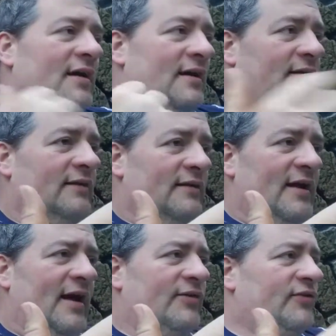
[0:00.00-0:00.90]
And
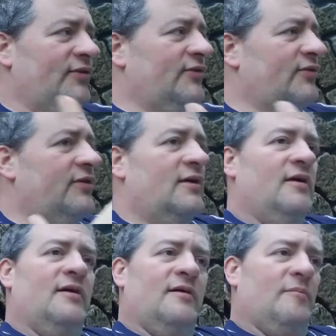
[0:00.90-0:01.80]
next is
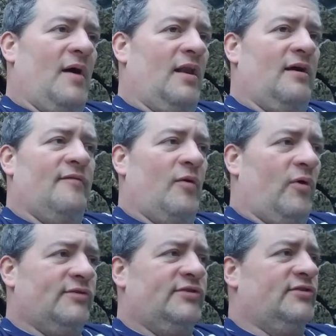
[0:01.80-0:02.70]
my love. I
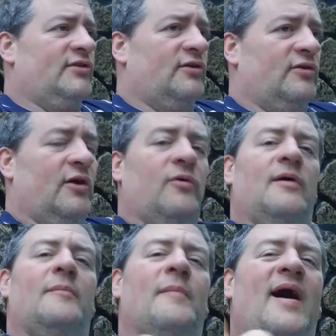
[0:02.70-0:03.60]
watched this girl grow
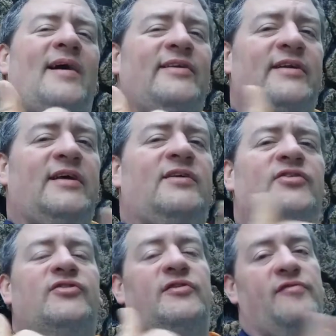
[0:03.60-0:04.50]
up, my
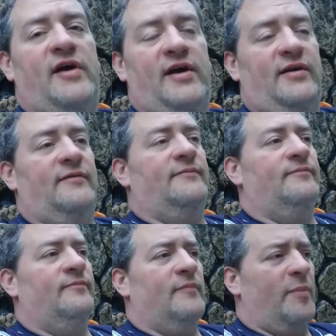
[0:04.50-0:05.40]
niece, Savannah.
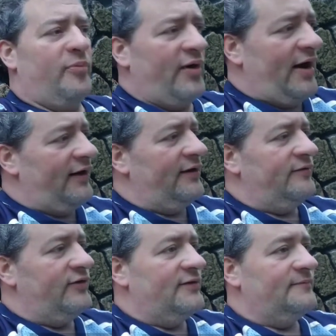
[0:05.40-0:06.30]
I'm proud
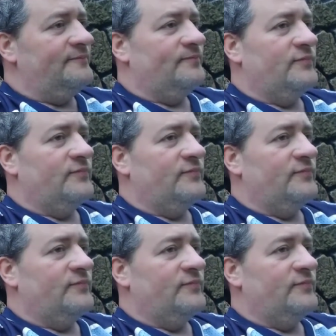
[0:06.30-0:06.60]
of you.